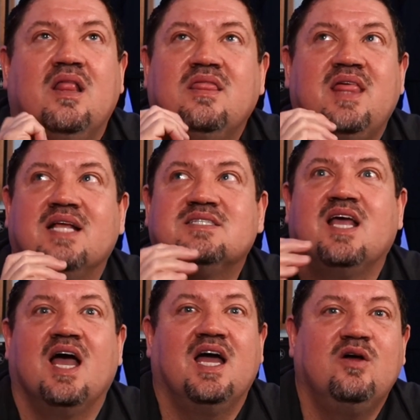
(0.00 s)
That's
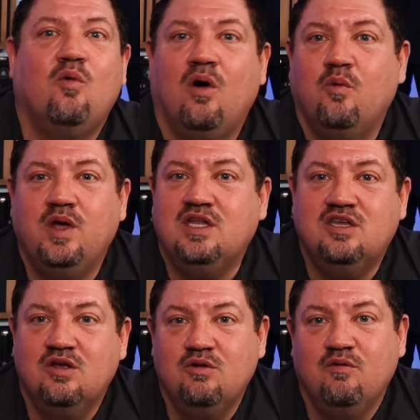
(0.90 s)
kind of what we
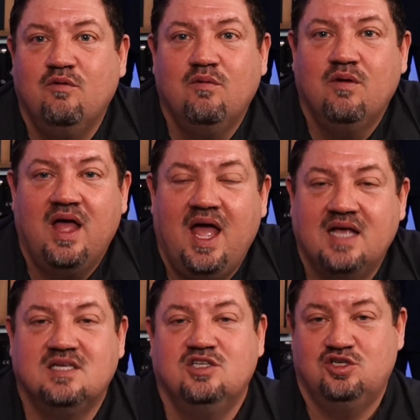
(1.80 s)
do
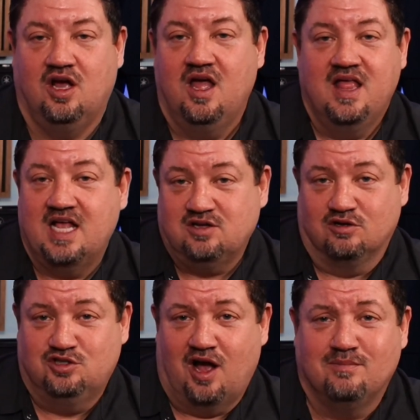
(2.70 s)
that's our
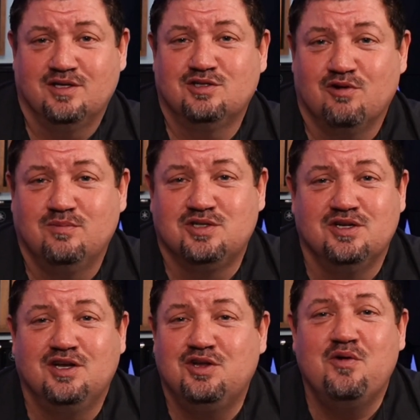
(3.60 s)
job description
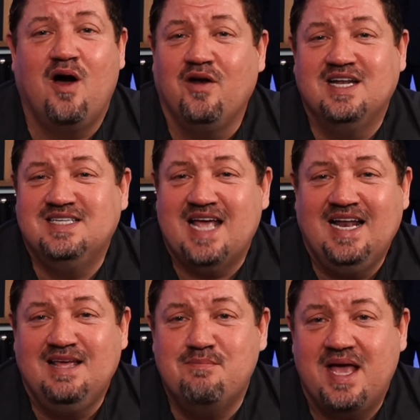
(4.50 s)
to do on a
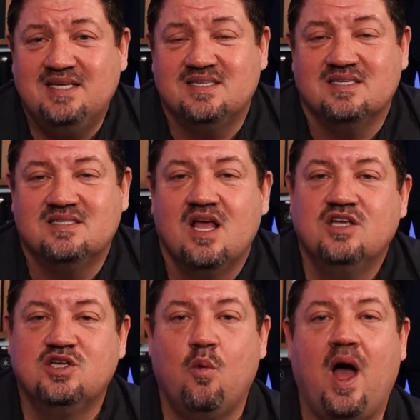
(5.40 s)
daily basis.
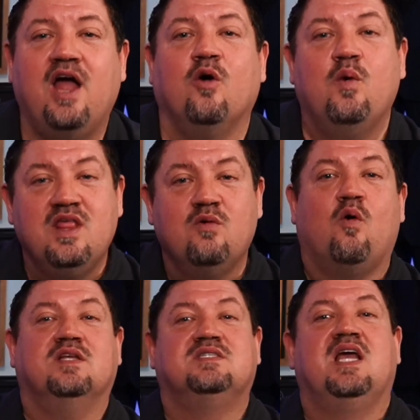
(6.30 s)
So why aren't we the
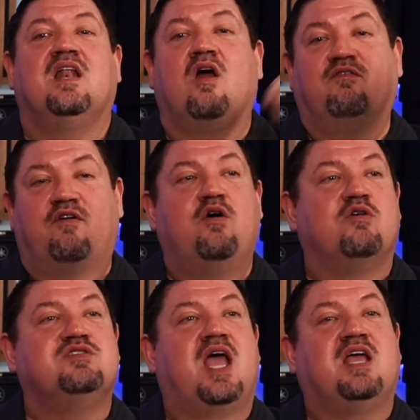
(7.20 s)
ones getting our photo
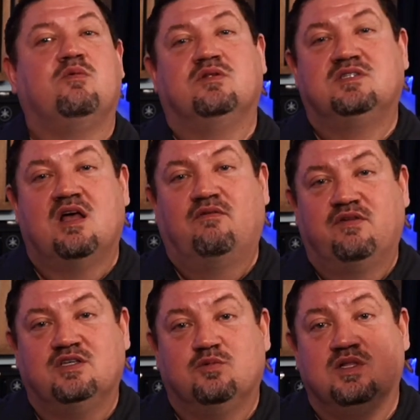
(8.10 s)
taken
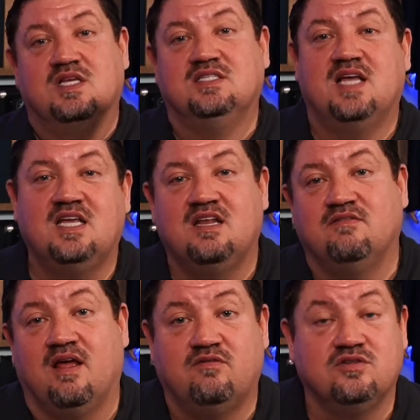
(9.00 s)
selfies with the executive
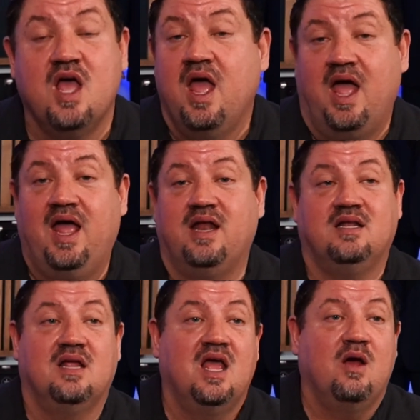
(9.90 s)
levels?
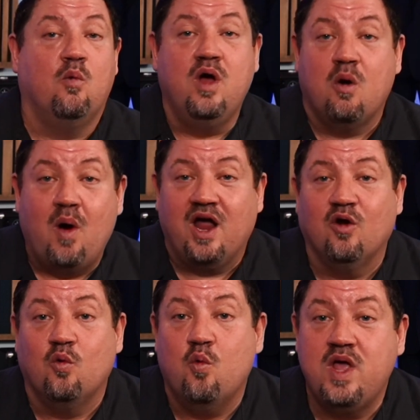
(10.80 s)
And why
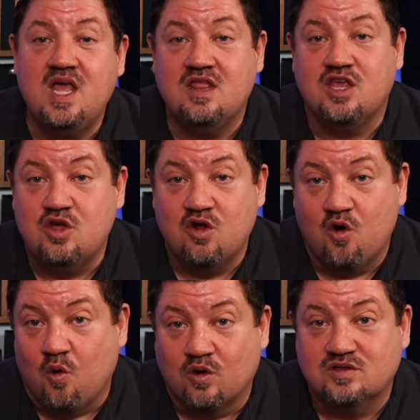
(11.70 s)
aren't we the
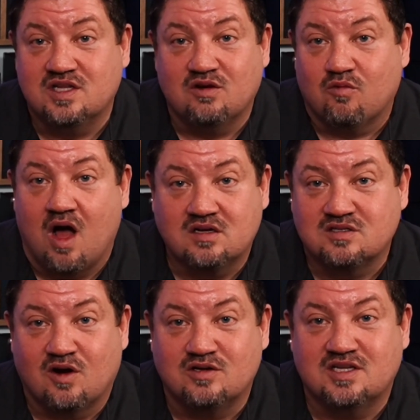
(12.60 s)
unicorns and the rock
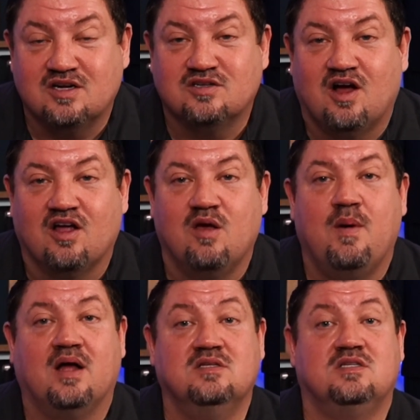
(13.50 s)
stars that they're talking
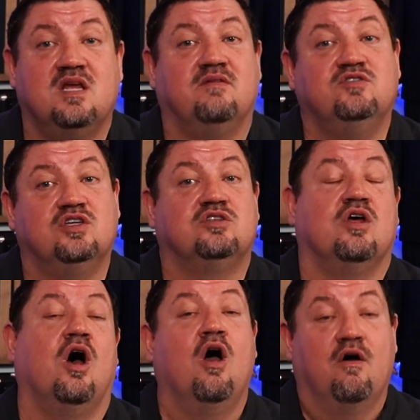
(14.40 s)
about instead of just
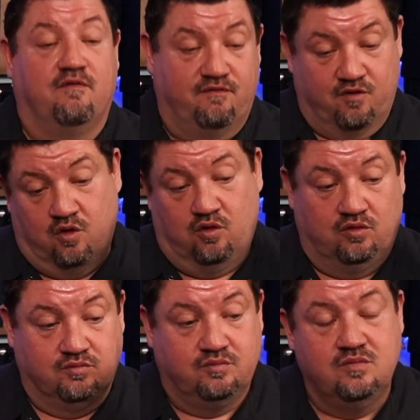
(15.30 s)
the
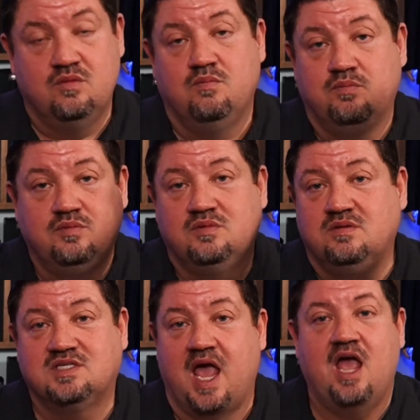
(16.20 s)
full
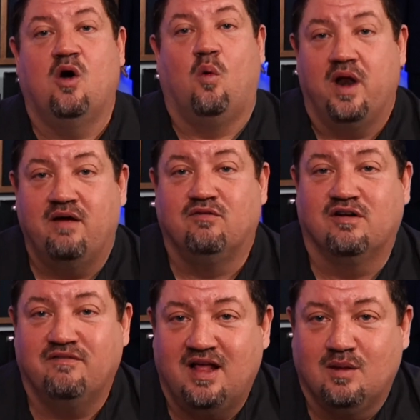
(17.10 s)
scale whatever
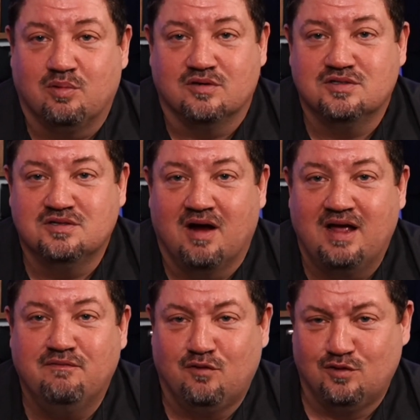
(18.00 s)
developers,
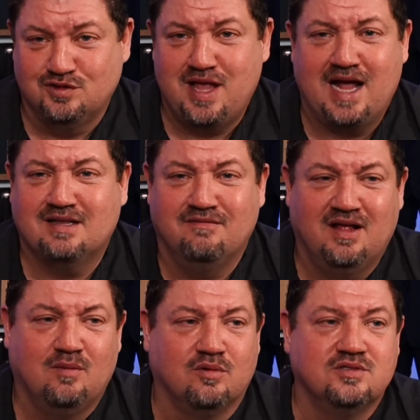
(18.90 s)
right? Full stack
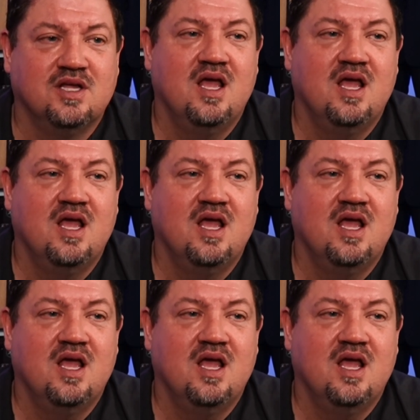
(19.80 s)
developers.